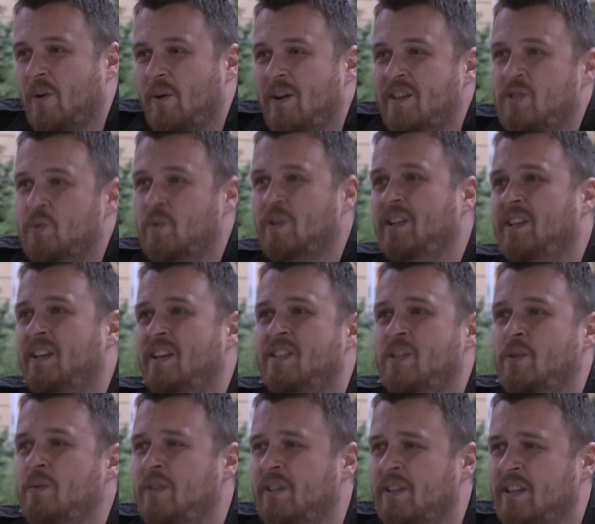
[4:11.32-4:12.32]
it's really
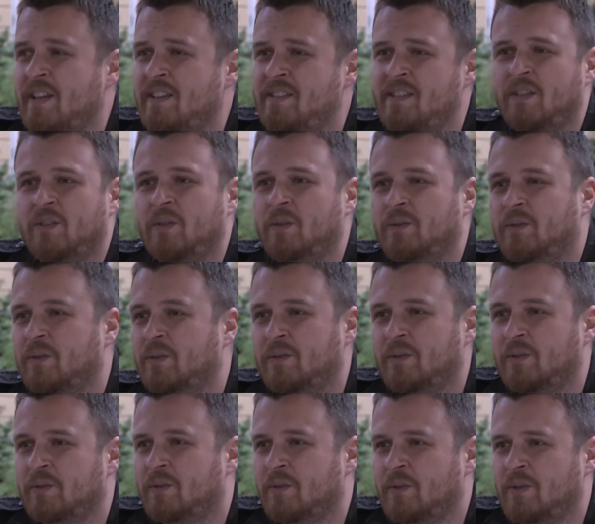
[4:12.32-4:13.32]
easy to
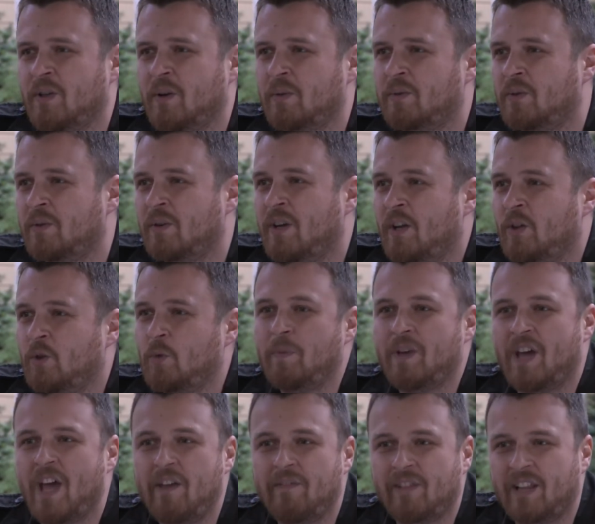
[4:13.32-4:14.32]

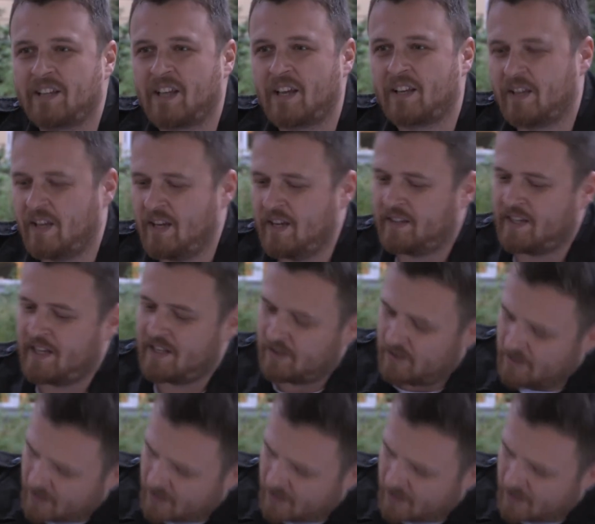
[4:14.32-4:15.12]
behave like a kid and